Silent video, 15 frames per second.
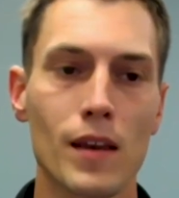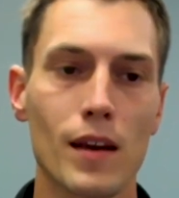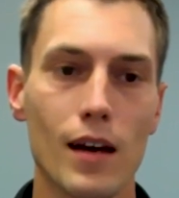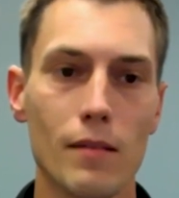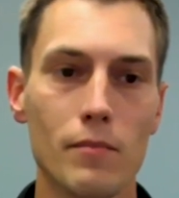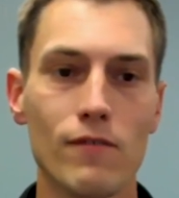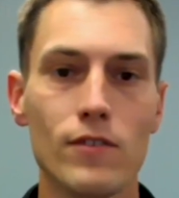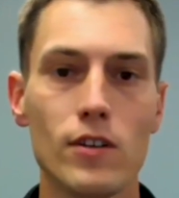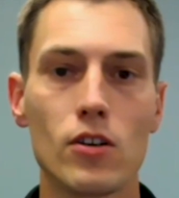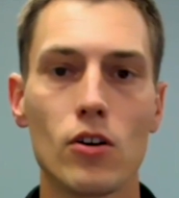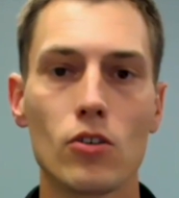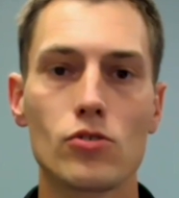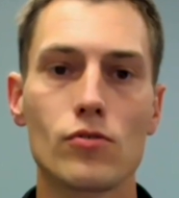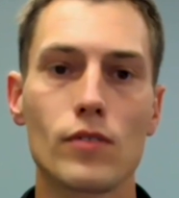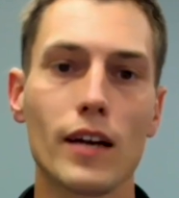If you
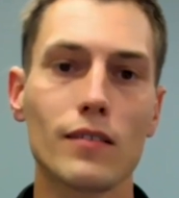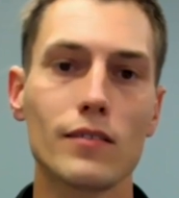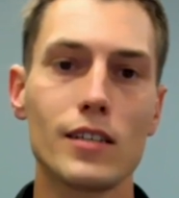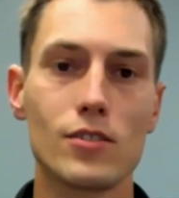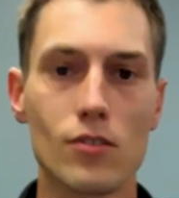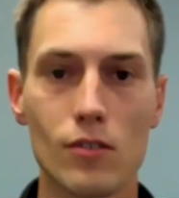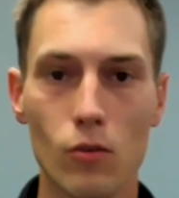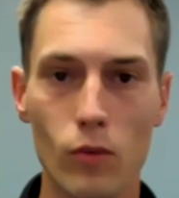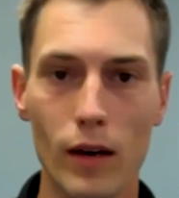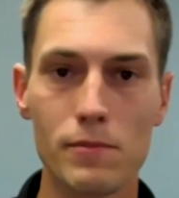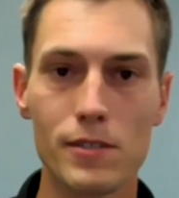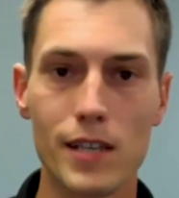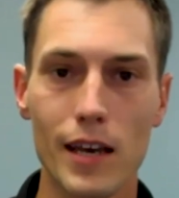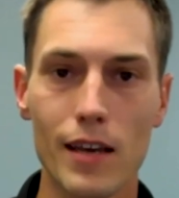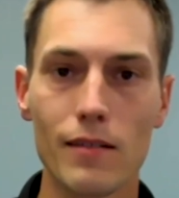go directly to the
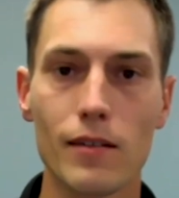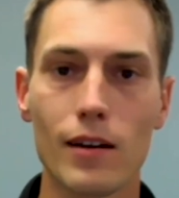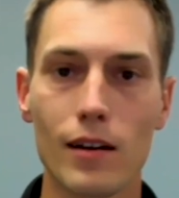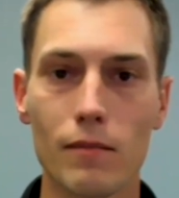website,